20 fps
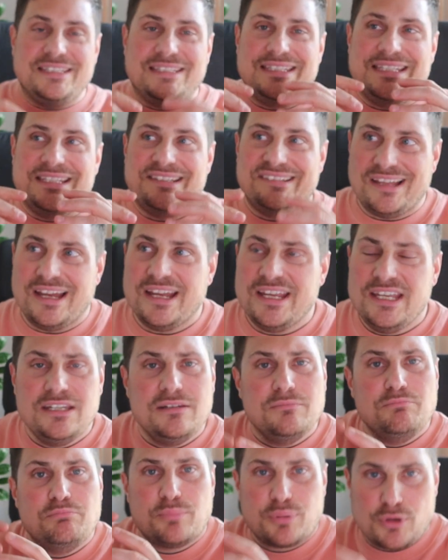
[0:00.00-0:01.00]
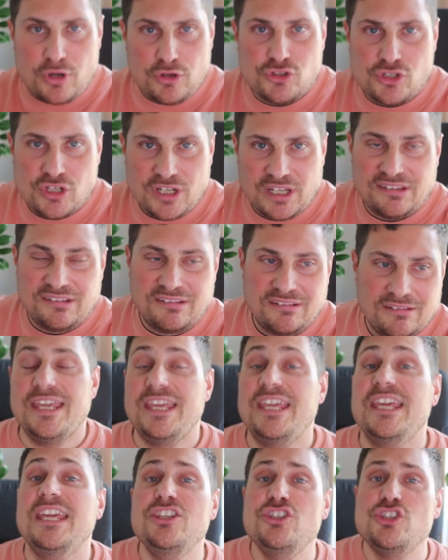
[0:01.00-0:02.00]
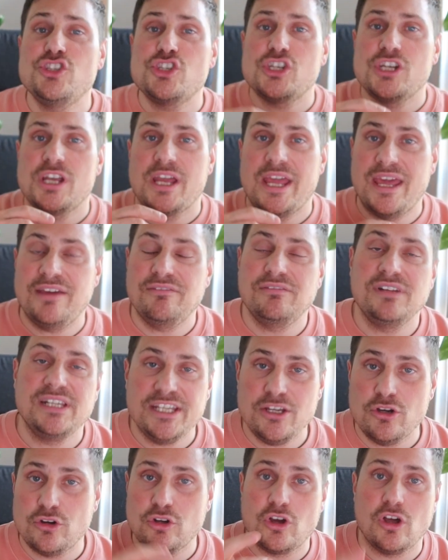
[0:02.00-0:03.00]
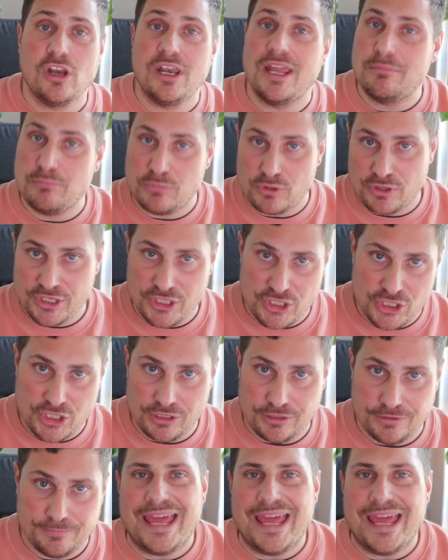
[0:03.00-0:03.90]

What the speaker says: design projects hinge heavily on collaboration,